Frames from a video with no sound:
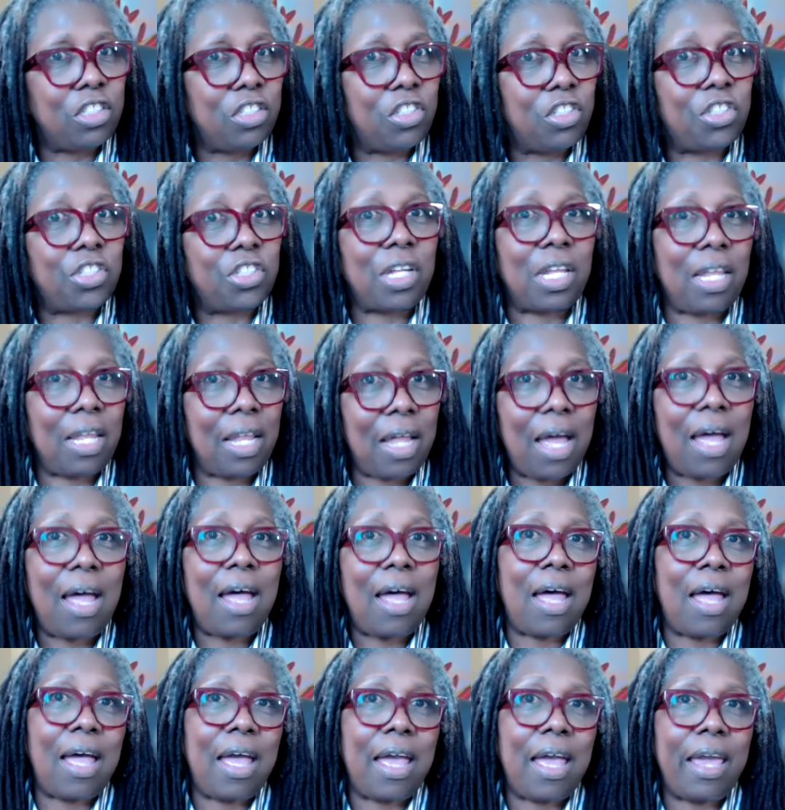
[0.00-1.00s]

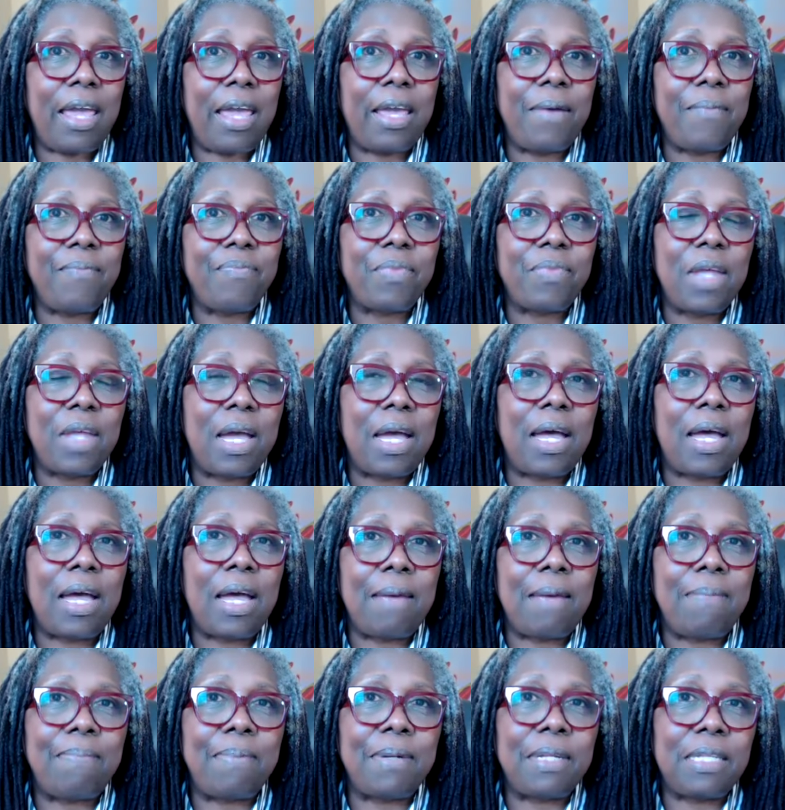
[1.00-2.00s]
July,
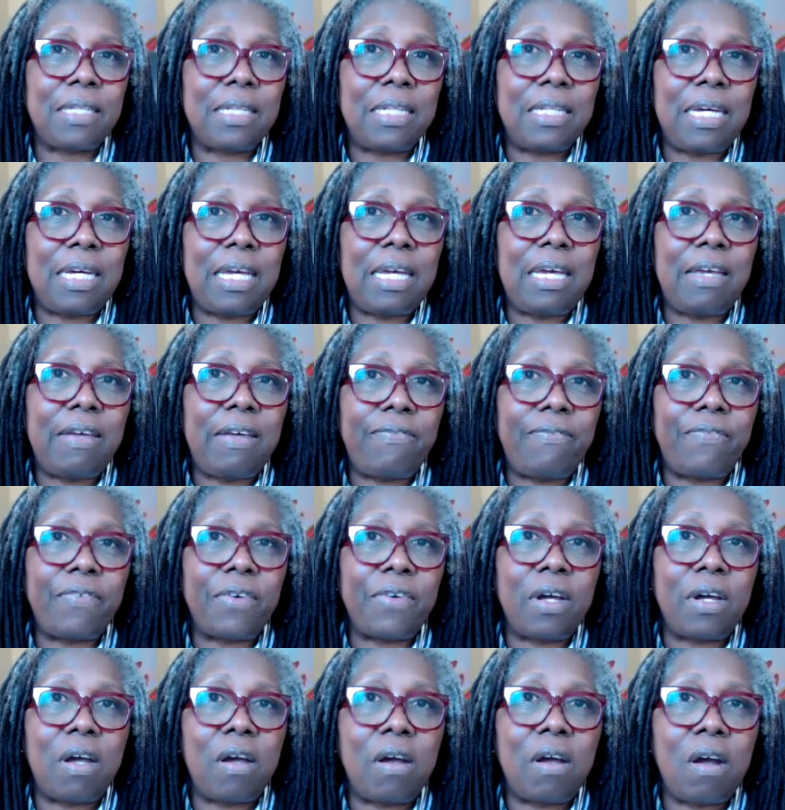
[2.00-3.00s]
I believe,
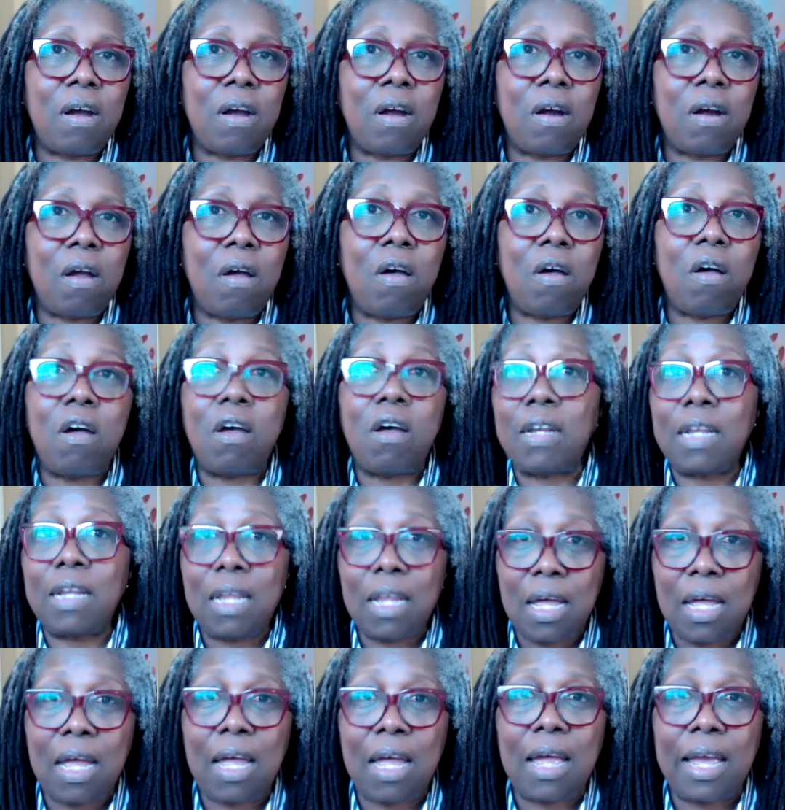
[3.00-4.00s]
are
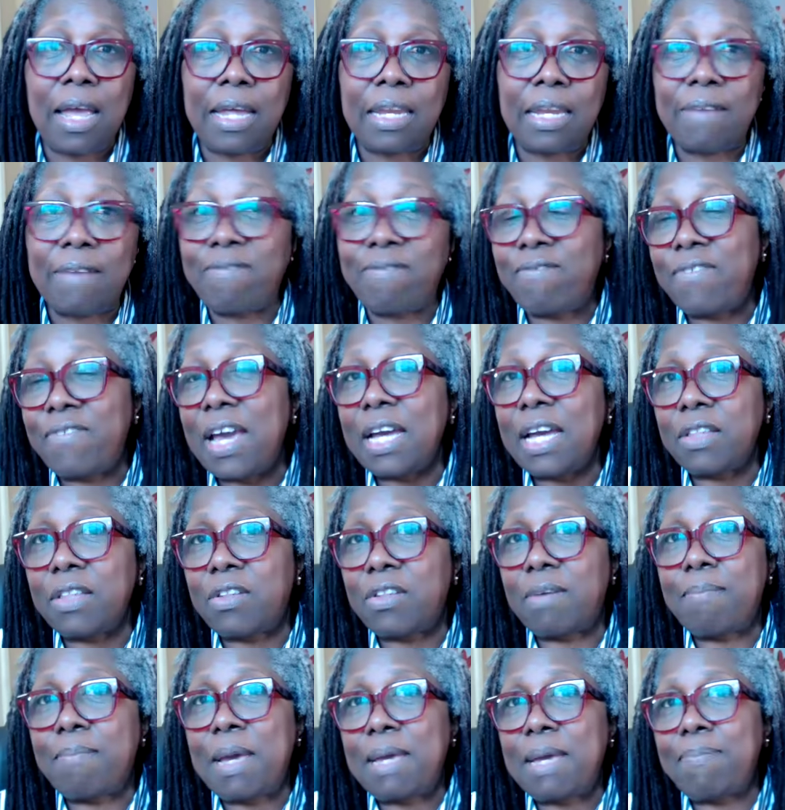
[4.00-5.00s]
online. In fact,
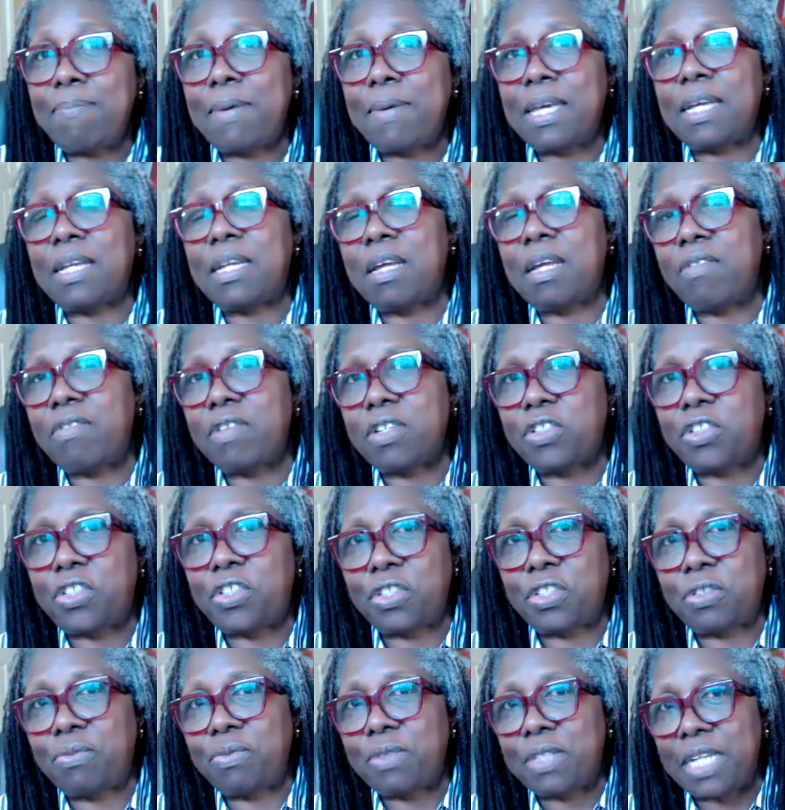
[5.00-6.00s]
there may be another
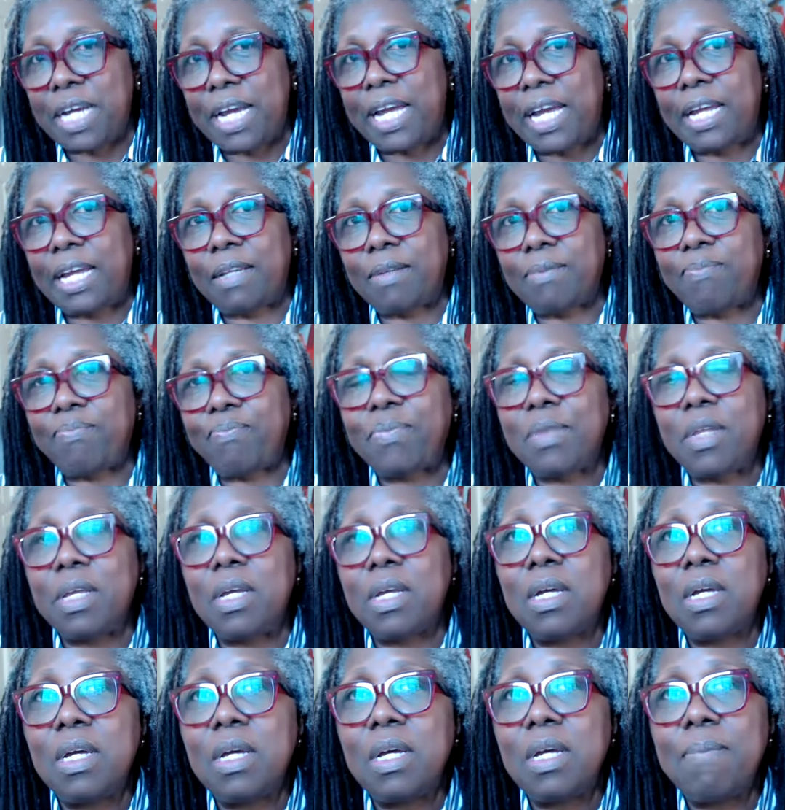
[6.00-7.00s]
June date.
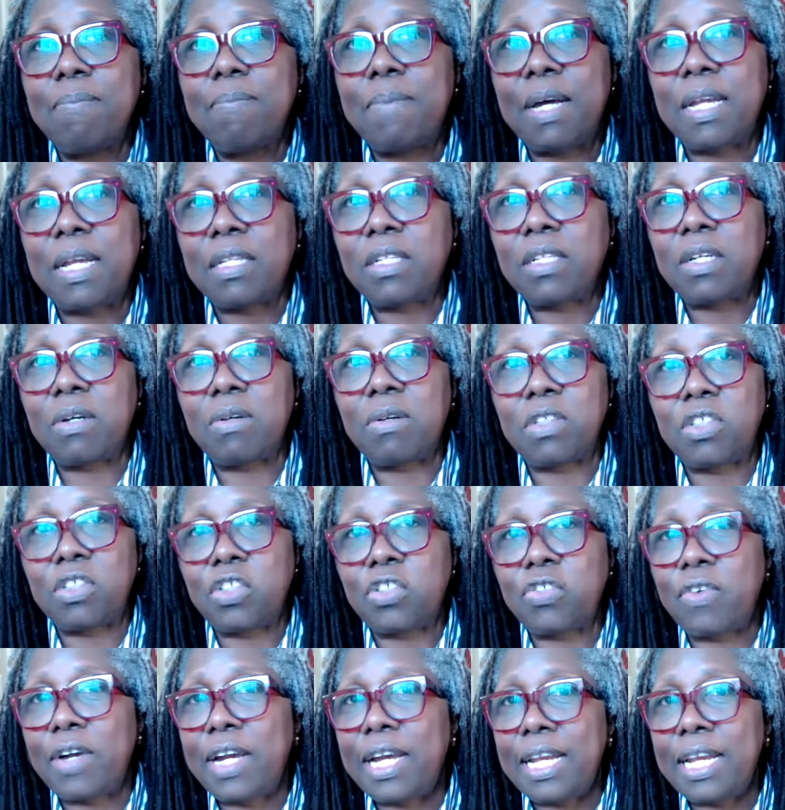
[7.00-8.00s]
But go to
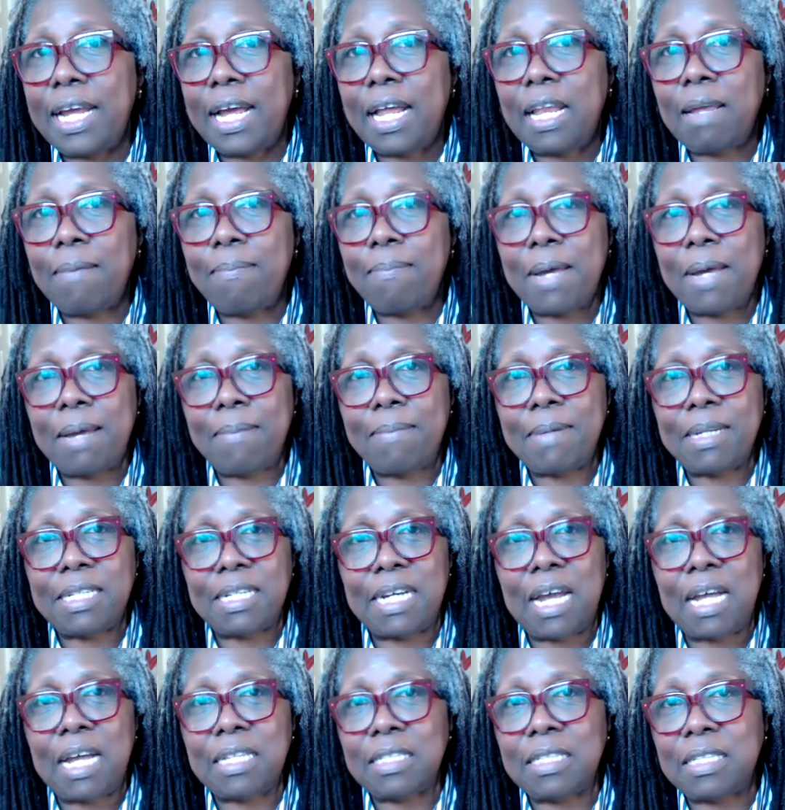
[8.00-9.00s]

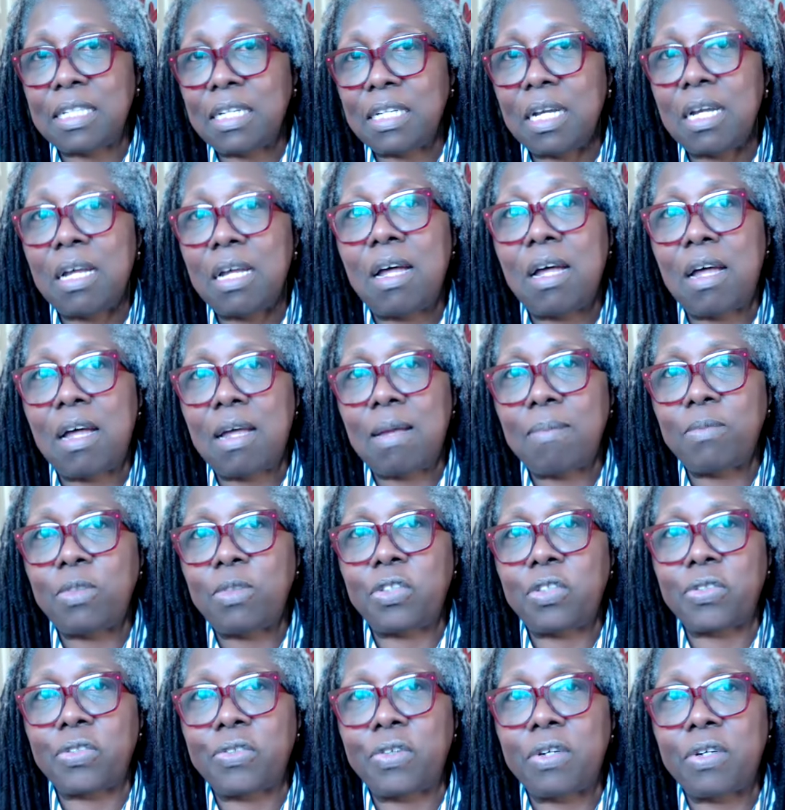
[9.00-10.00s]
trainalabama.com,
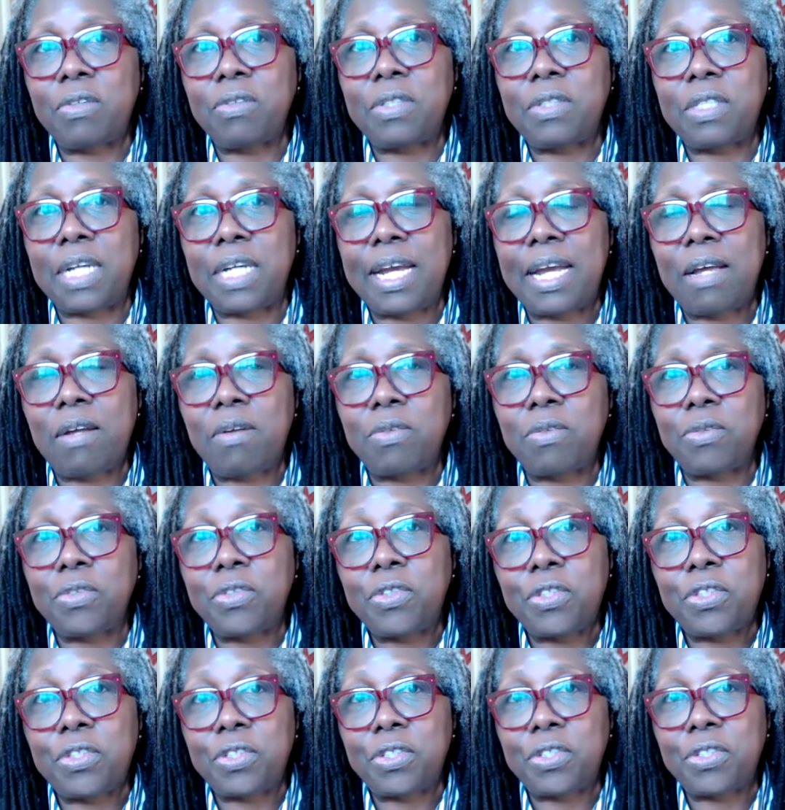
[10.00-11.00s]
scroll down
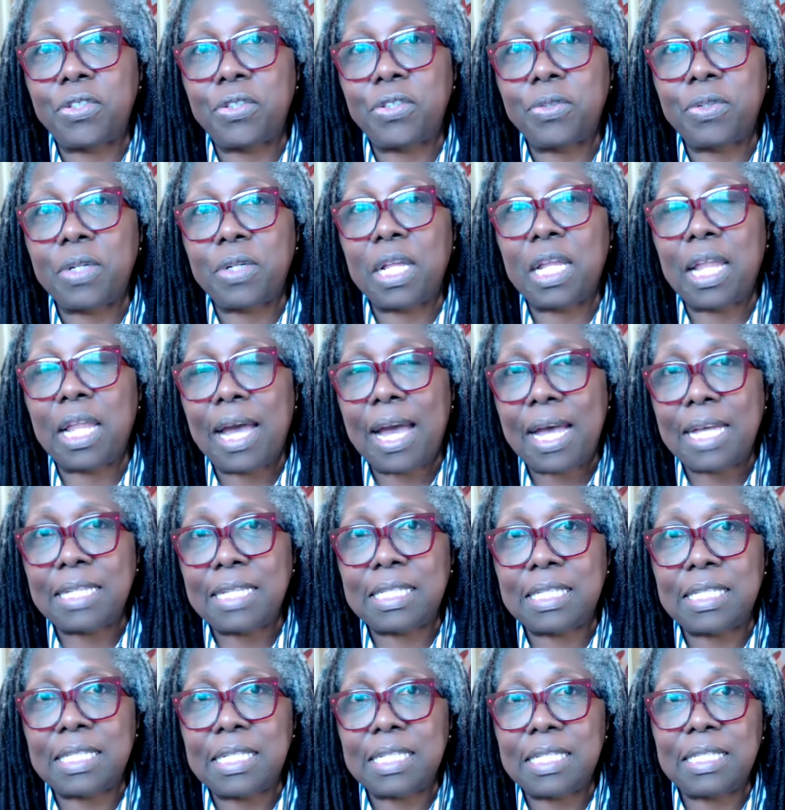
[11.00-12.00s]
to
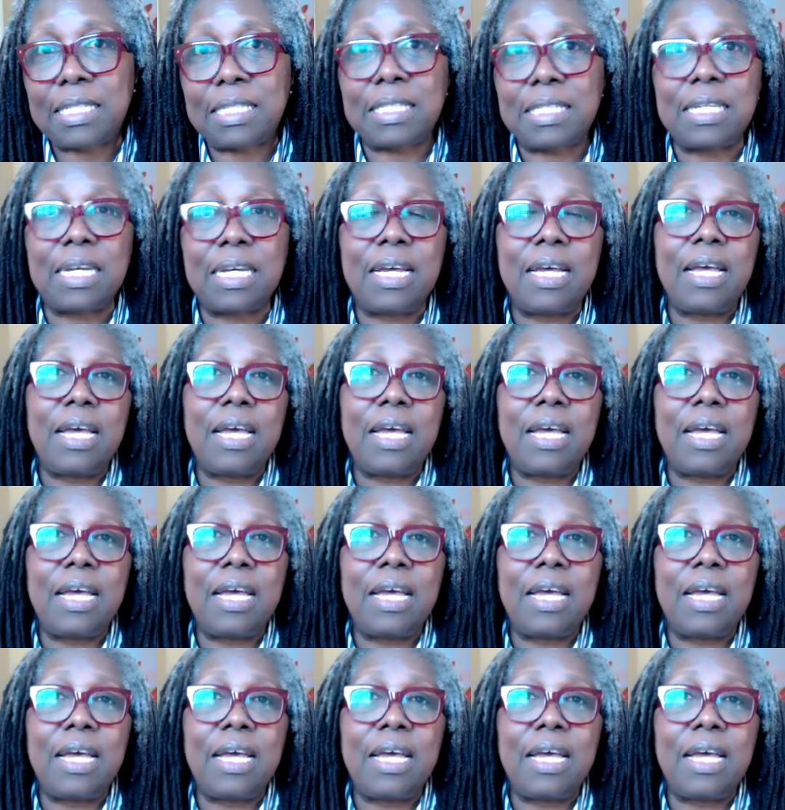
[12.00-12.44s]
classes,